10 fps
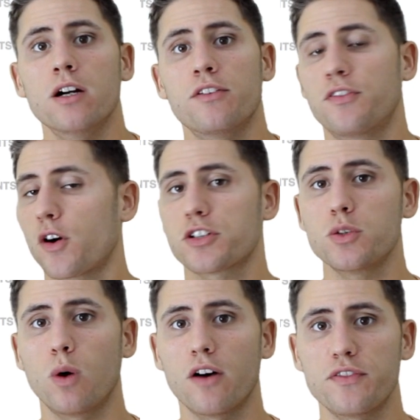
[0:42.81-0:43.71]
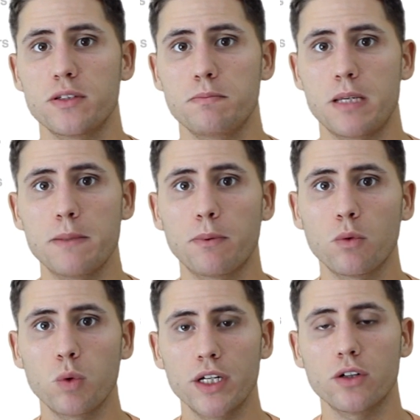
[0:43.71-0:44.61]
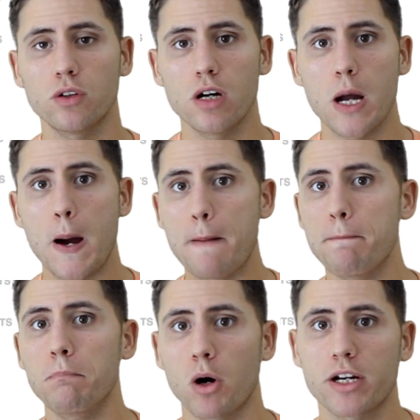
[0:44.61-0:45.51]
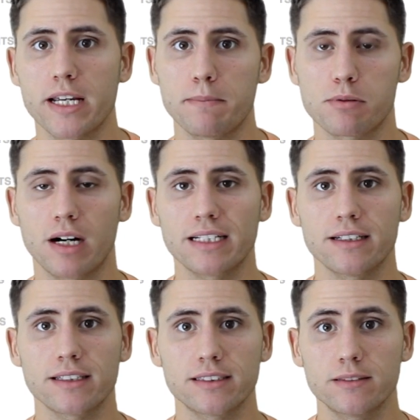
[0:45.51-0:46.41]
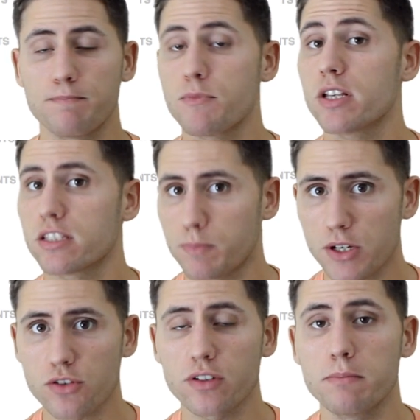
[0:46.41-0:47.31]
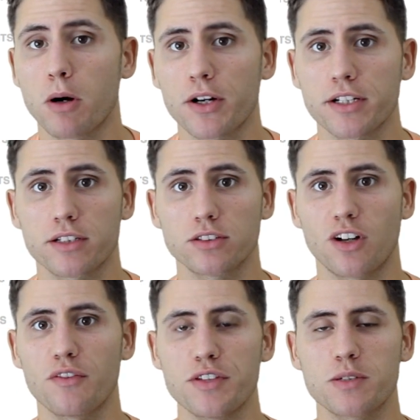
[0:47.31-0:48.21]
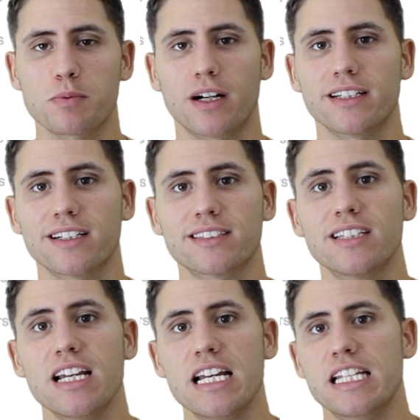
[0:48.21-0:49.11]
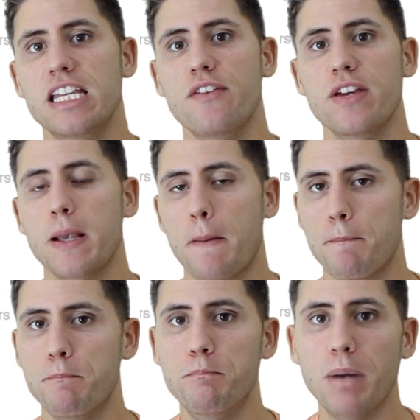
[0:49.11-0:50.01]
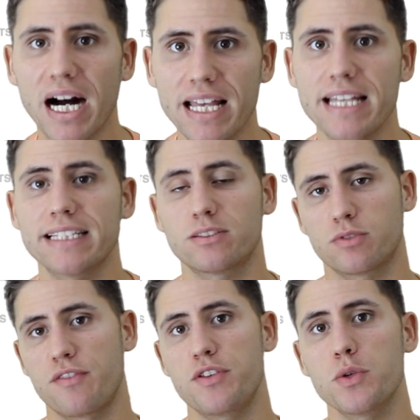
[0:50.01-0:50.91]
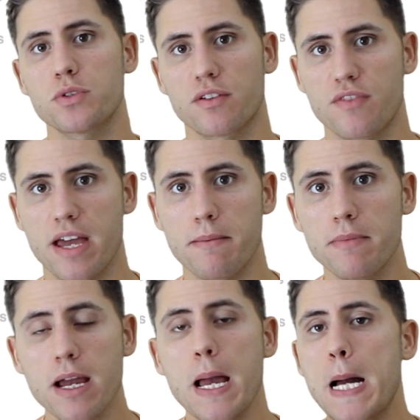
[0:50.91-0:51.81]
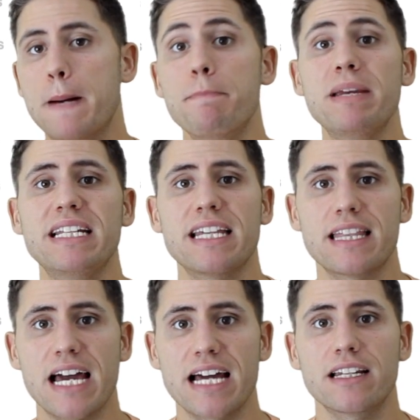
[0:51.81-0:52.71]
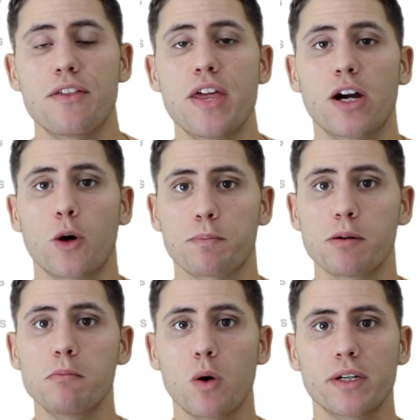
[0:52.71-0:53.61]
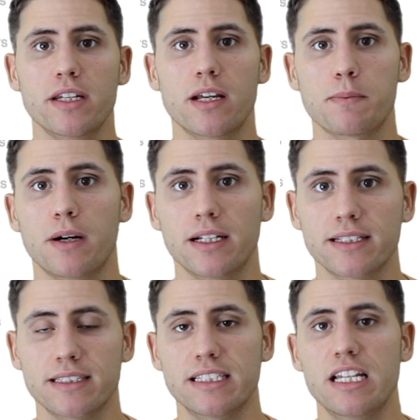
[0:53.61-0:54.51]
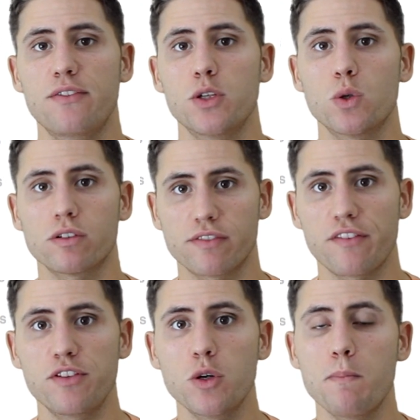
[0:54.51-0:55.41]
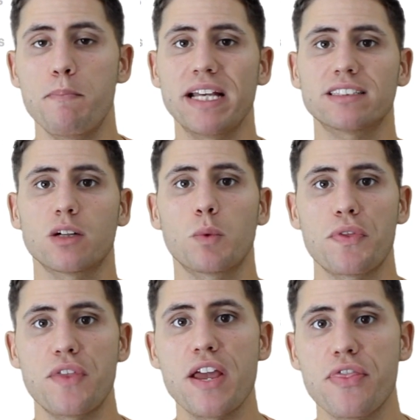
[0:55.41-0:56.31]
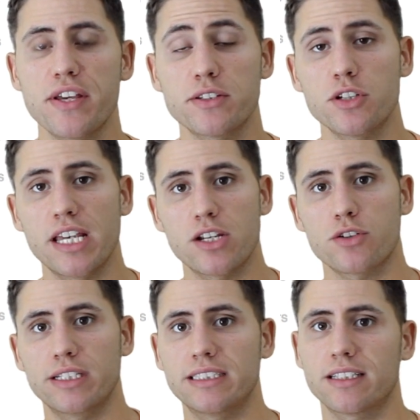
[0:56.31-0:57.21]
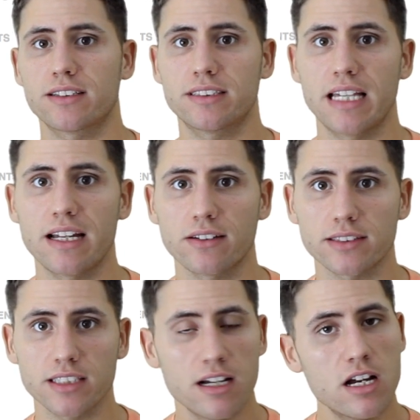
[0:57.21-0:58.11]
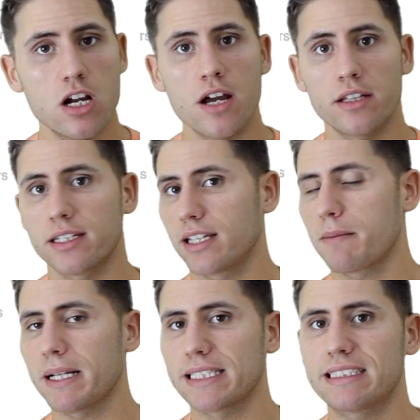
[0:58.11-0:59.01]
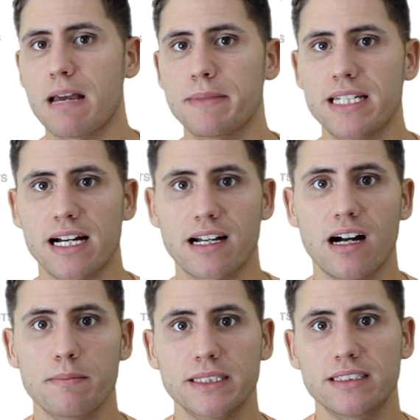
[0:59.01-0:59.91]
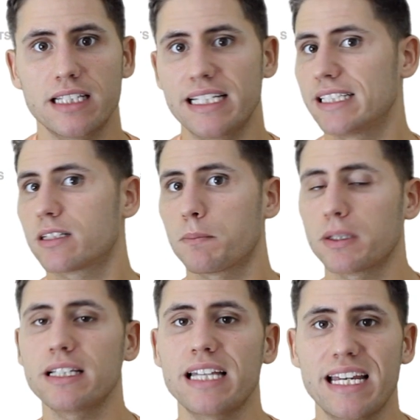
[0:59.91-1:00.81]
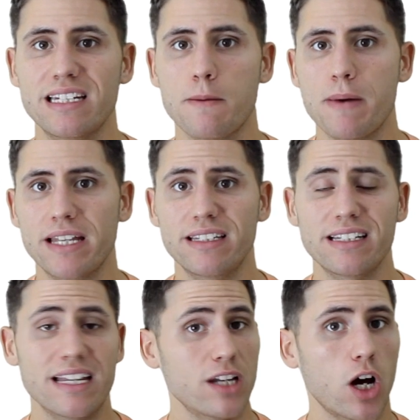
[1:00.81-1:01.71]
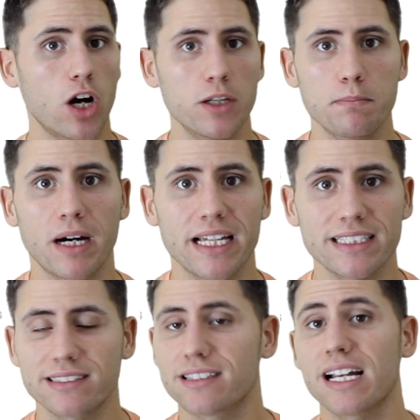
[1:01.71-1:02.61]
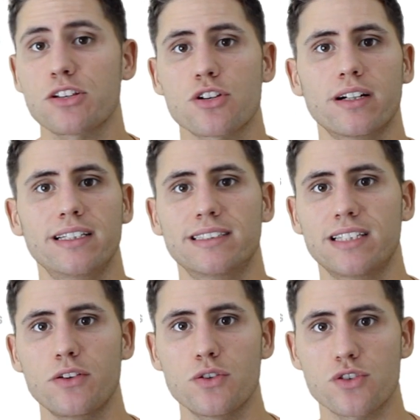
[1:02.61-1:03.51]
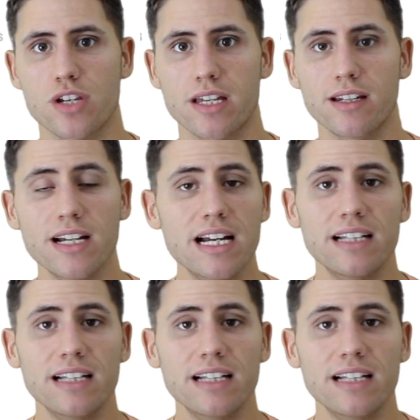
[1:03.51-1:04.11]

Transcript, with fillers: Far too often people will market products, especially marketers of these products, giving biased reviews of them, meaning that they are promoting their product and giving you a review based on what they think to increase their sales. The thing about examine.com is it is completely independent and unbiased. They're not trying to sell you shit.